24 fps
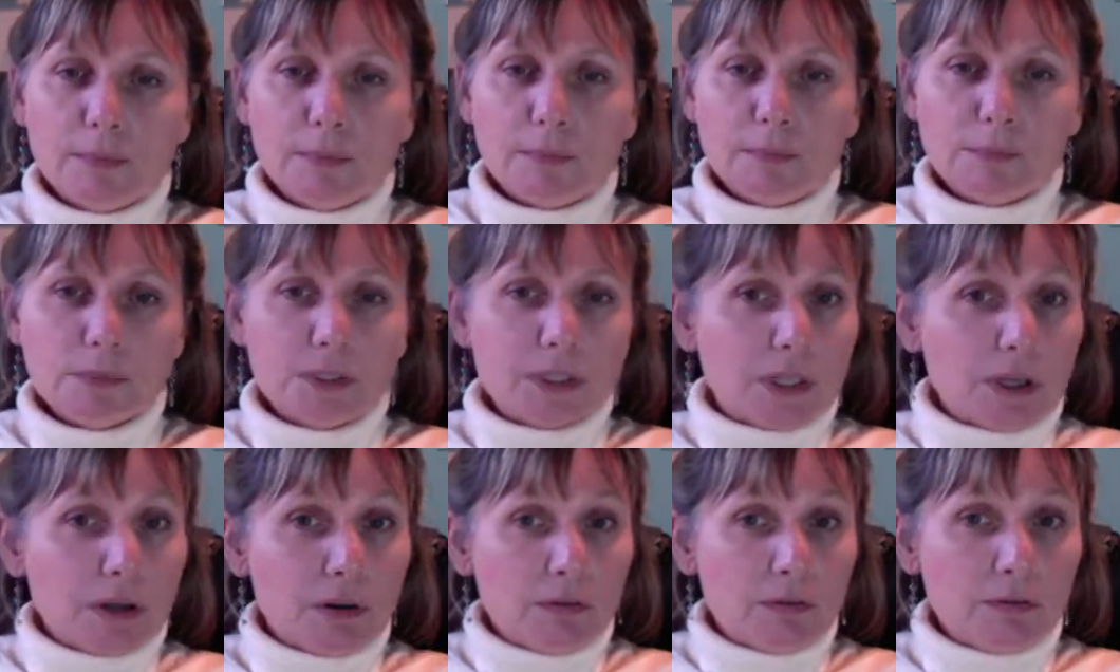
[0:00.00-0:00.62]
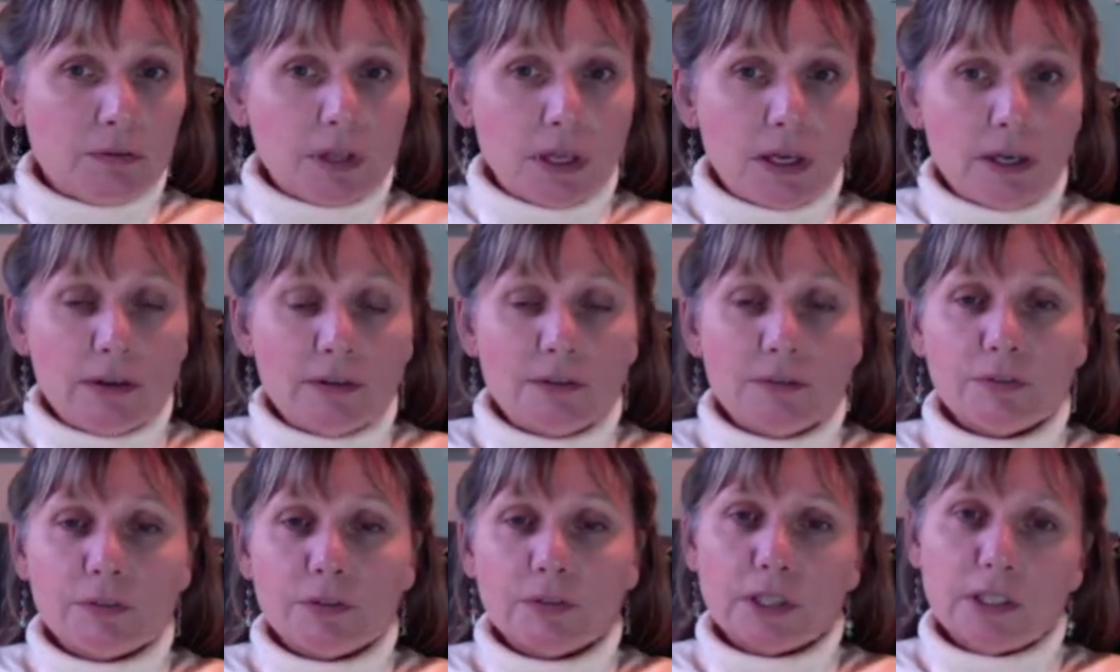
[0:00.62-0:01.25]

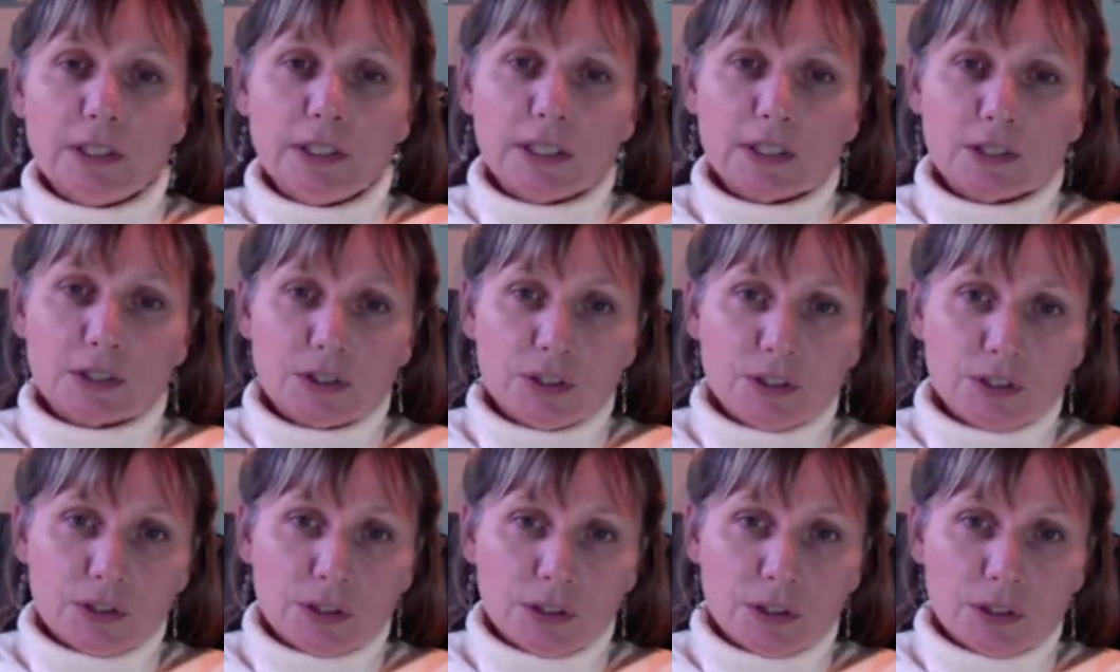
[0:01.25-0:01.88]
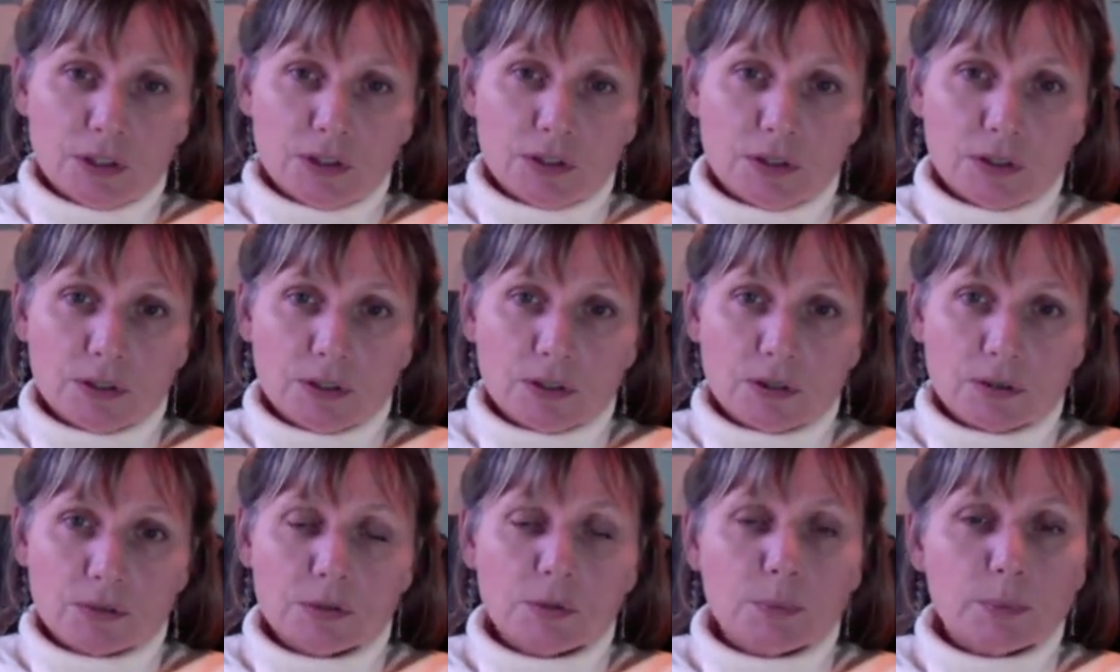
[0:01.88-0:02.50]
self-love or connection to
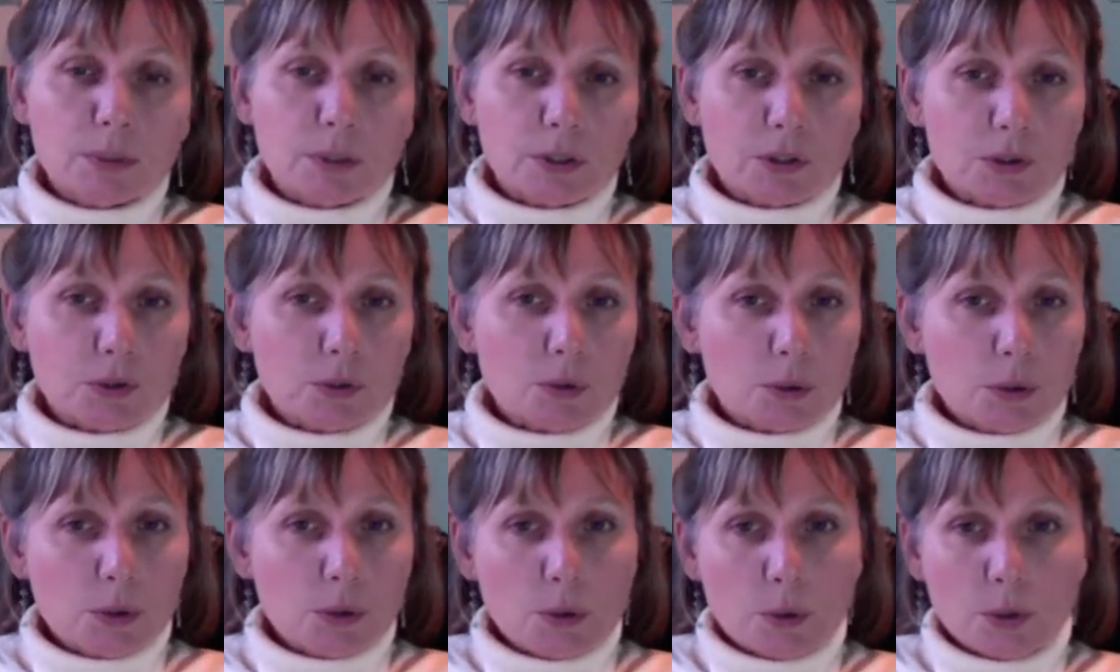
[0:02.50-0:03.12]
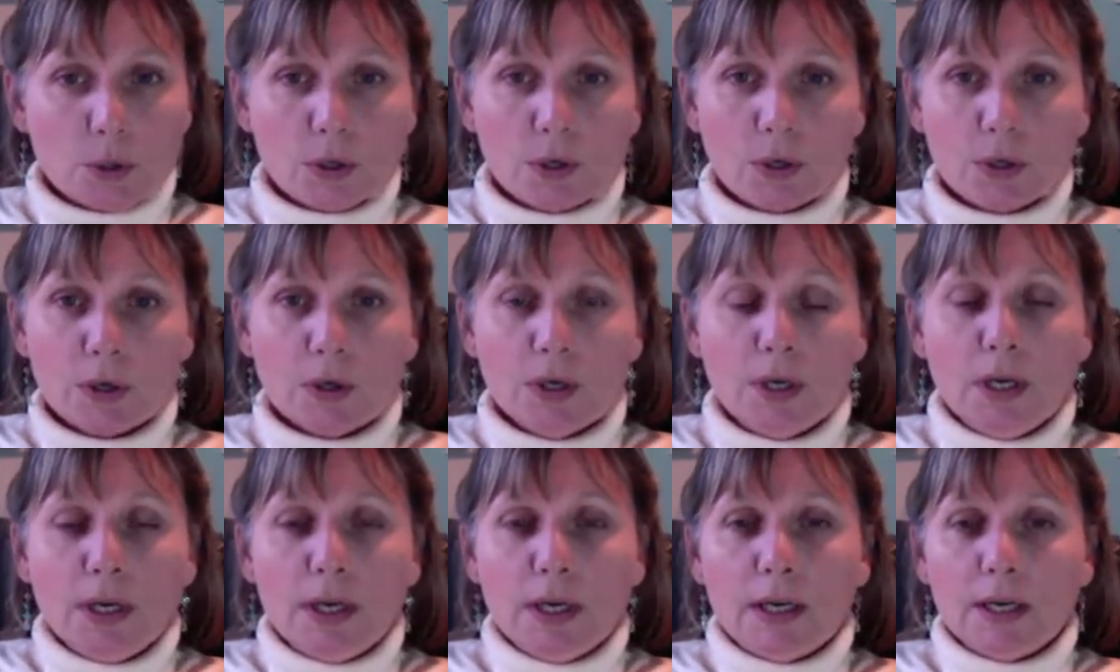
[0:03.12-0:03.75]
your spiritual core,
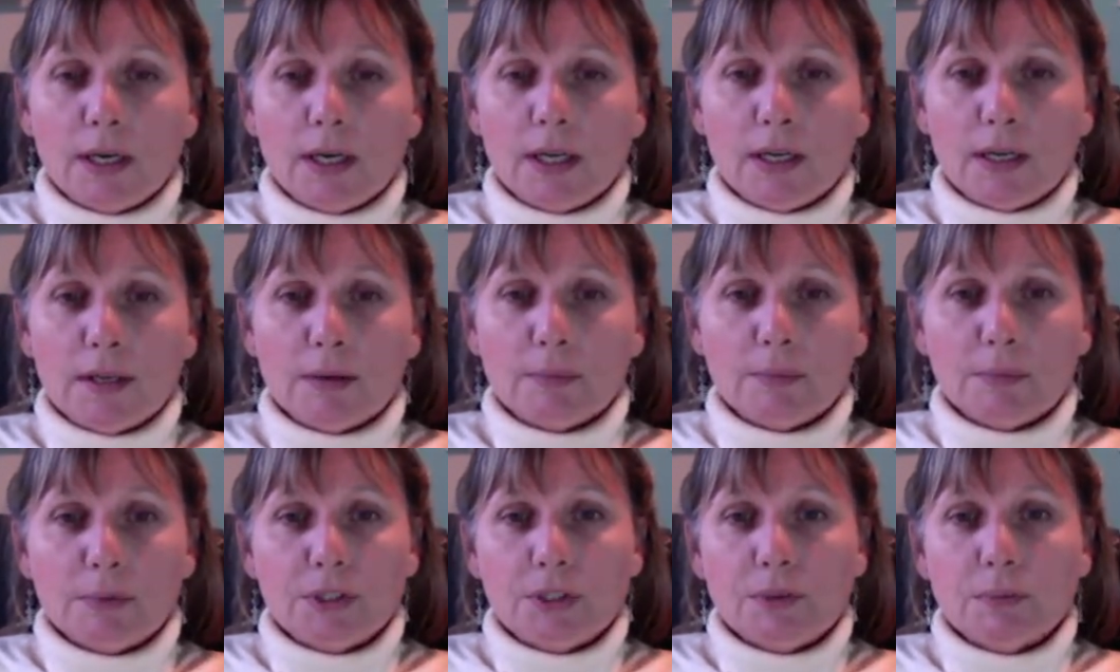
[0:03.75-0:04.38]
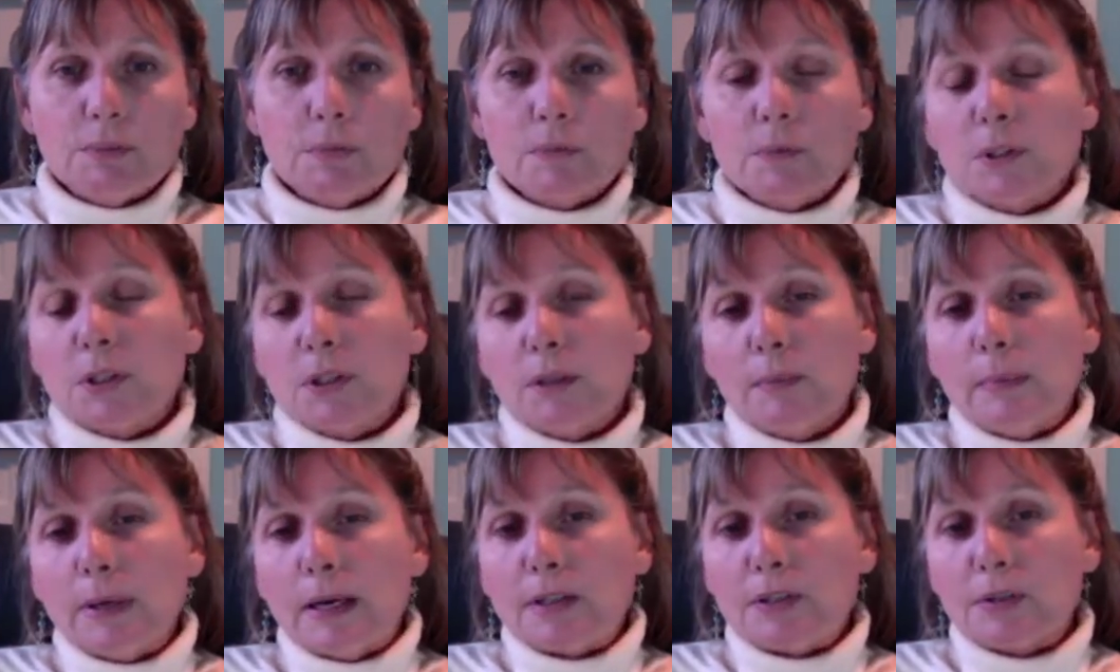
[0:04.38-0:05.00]
some
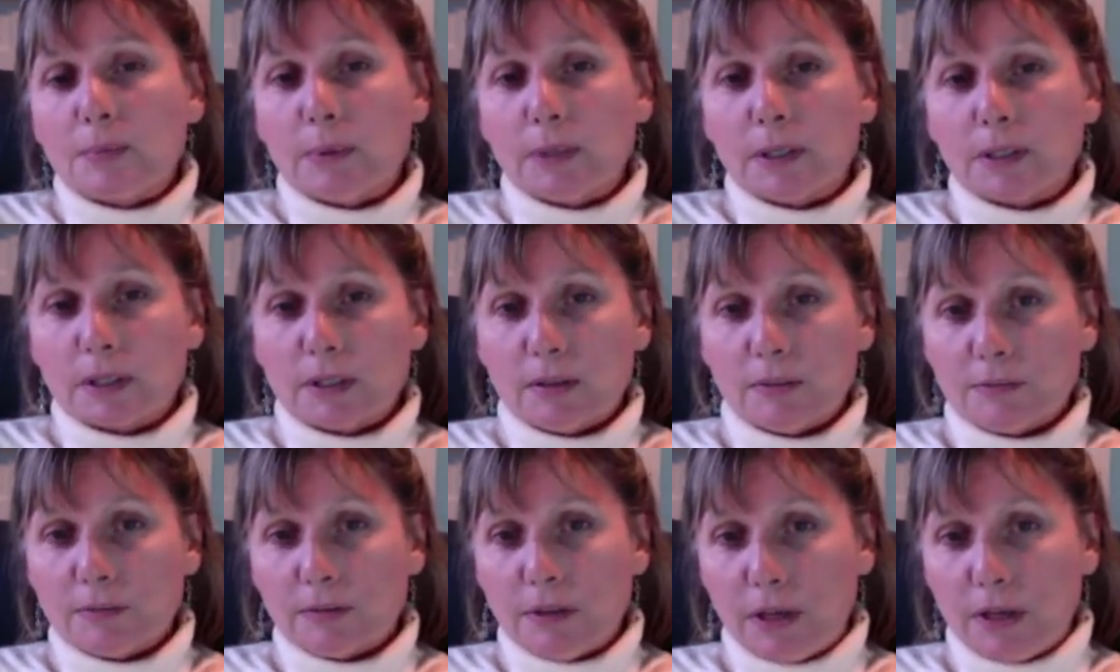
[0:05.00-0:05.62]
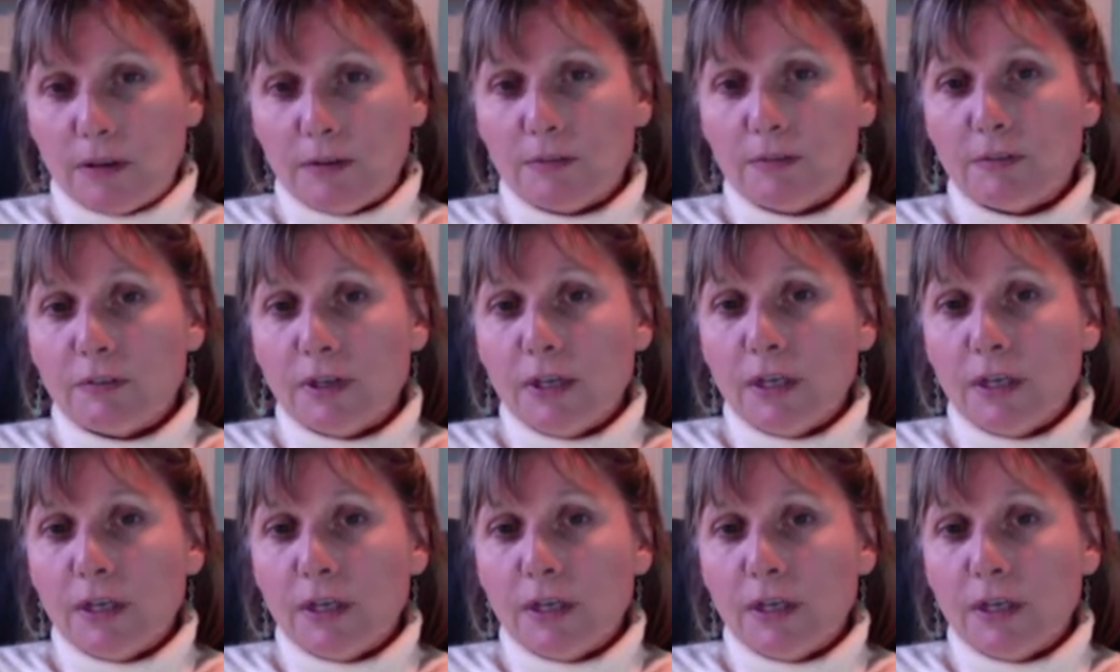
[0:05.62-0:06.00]
aspect of love.